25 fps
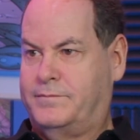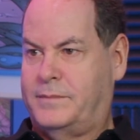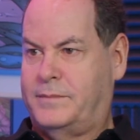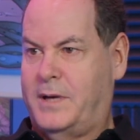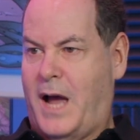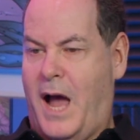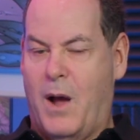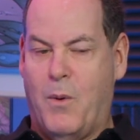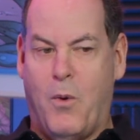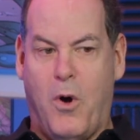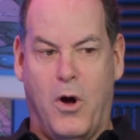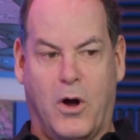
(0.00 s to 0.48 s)

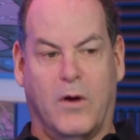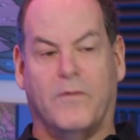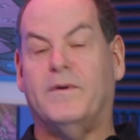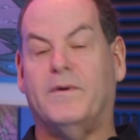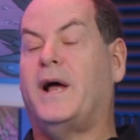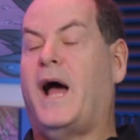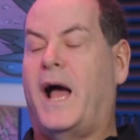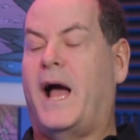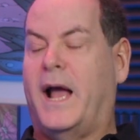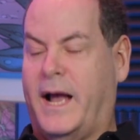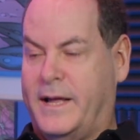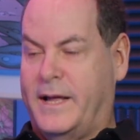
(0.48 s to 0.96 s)
I walk
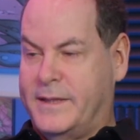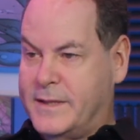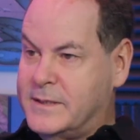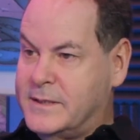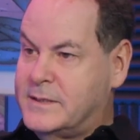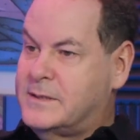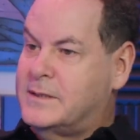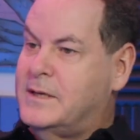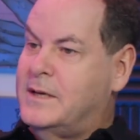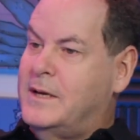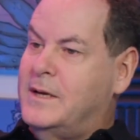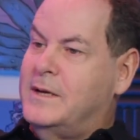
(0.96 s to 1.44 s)
over. I got
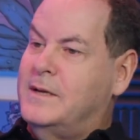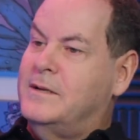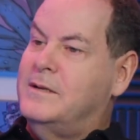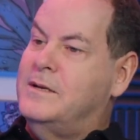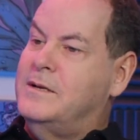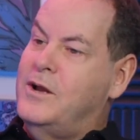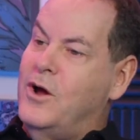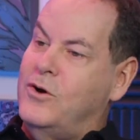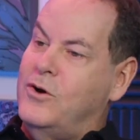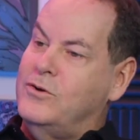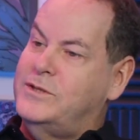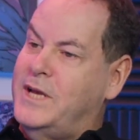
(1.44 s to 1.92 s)
this.
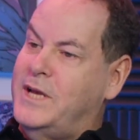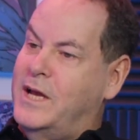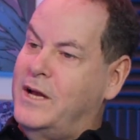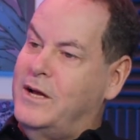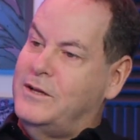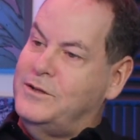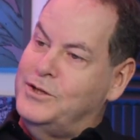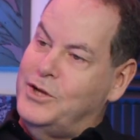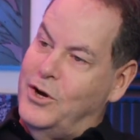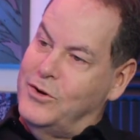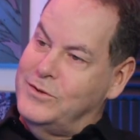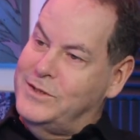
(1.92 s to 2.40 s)
No
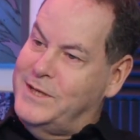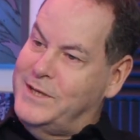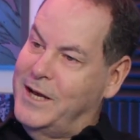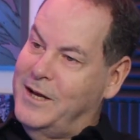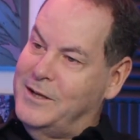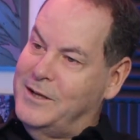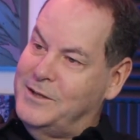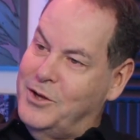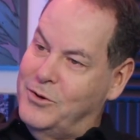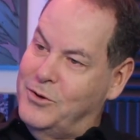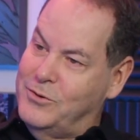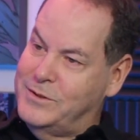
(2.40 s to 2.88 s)
sale, no
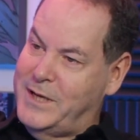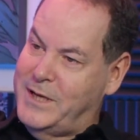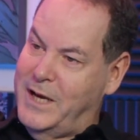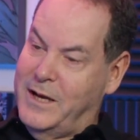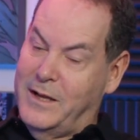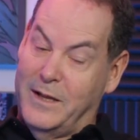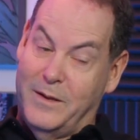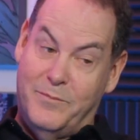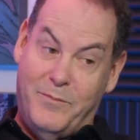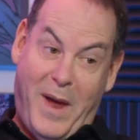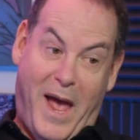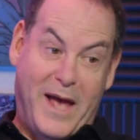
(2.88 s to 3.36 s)
sale, no
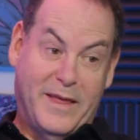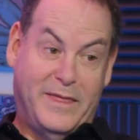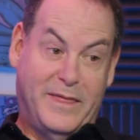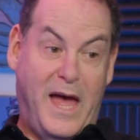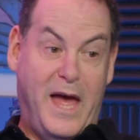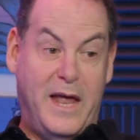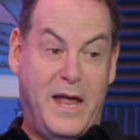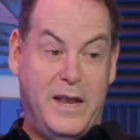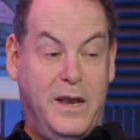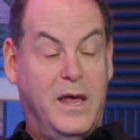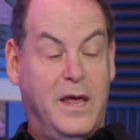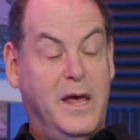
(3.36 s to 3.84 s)
sale. And back
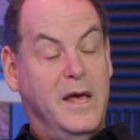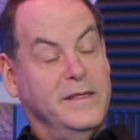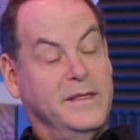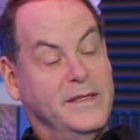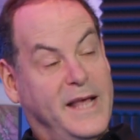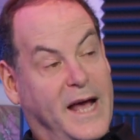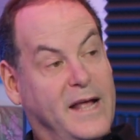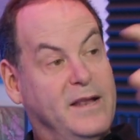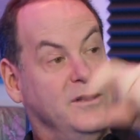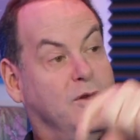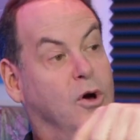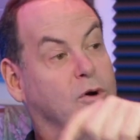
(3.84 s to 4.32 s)
then,
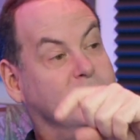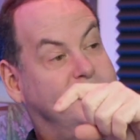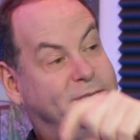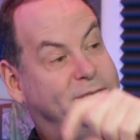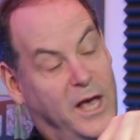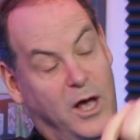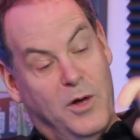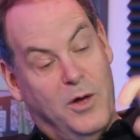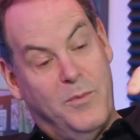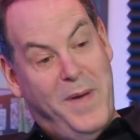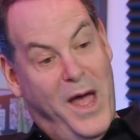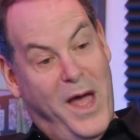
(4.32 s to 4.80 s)
that no
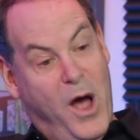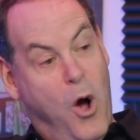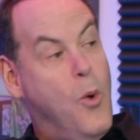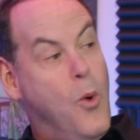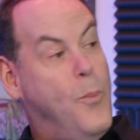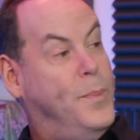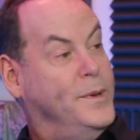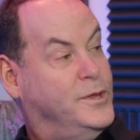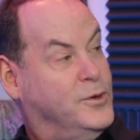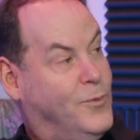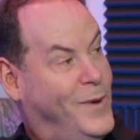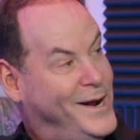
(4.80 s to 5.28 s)
sale
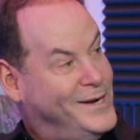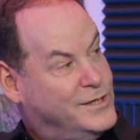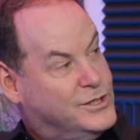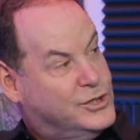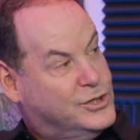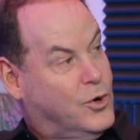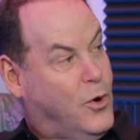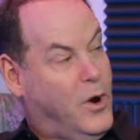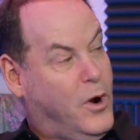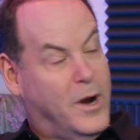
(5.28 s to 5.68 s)
opened the register